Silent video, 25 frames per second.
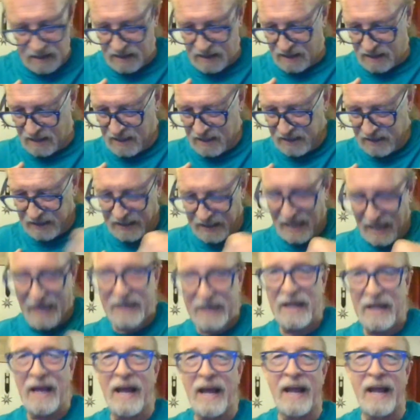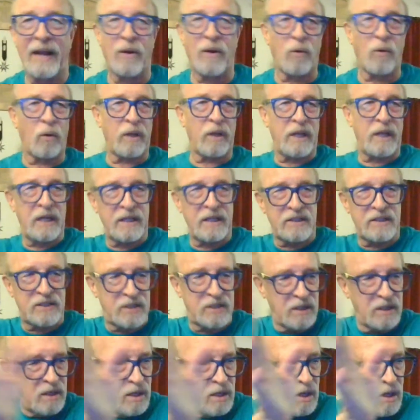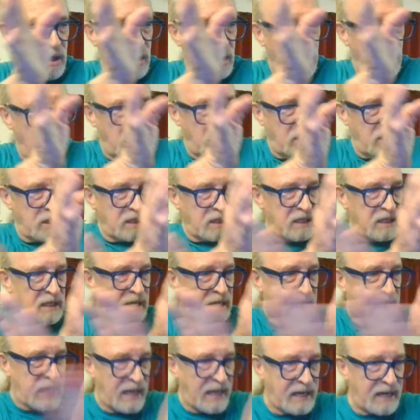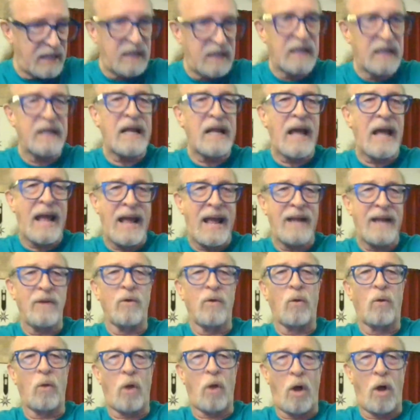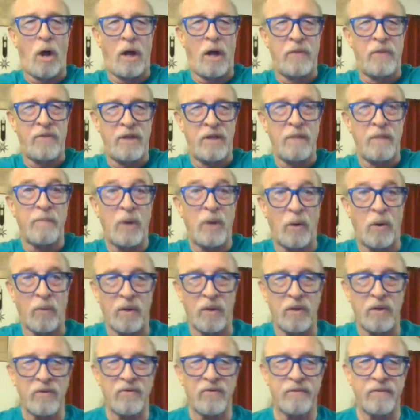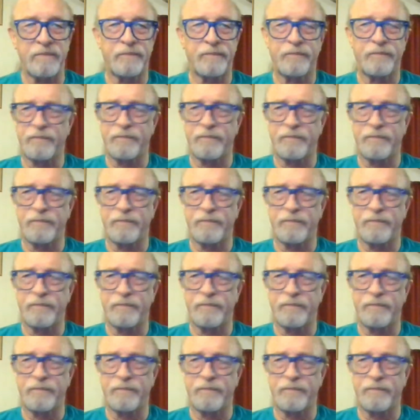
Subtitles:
this kind of angle, it's getting an angle on the opponent.